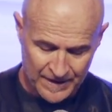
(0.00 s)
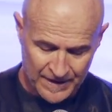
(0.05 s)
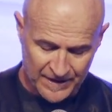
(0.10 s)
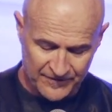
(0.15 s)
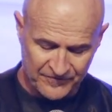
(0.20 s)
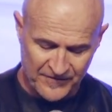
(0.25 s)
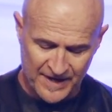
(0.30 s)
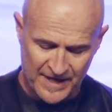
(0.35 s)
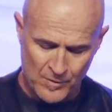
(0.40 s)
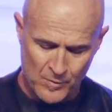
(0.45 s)

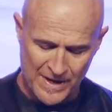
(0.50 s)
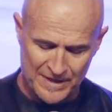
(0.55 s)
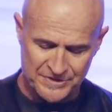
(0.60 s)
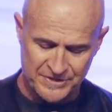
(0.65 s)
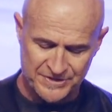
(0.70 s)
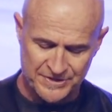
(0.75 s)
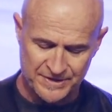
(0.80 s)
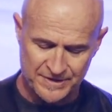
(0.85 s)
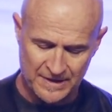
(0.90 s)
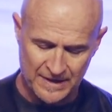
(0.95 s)
If
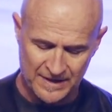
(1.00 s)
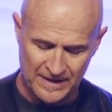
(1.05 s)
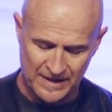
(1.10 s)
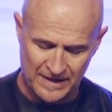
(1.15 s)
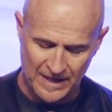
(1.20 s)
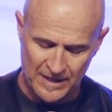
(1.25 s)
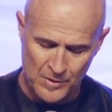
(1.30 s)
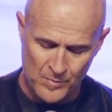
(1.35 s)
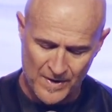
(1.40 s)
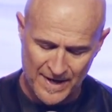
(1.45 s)

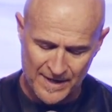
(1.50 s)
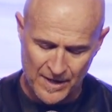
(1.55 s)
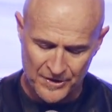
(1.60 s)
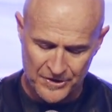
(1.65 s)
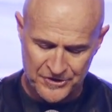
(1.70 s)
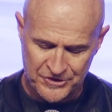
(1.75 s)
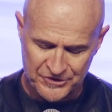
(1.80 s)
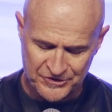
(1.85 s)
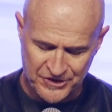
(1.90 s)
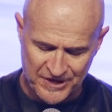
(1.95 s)
anyone
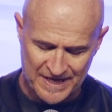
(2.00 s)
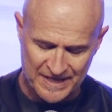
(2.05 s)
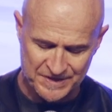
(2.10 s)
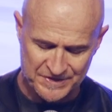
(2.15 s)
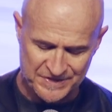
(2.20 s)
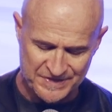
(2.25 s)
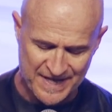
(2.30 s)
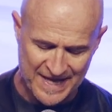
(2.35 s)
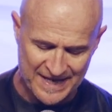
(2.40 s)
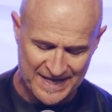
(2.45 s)
else
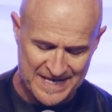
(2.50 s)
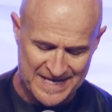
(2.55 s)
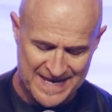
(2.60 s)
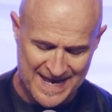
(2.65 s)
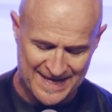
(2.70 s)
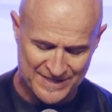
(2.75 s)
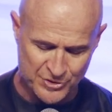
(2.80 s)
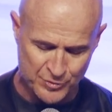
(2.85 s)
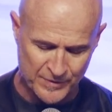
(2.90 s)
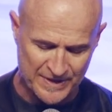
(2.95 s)
thinks that he
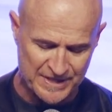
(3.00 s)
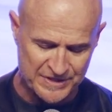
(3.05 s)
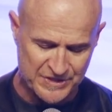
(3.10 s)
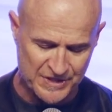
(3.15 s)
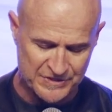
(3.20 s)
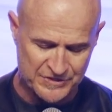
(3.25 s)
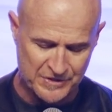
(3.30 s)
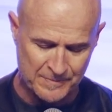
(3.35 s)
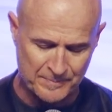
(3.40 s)
has reasons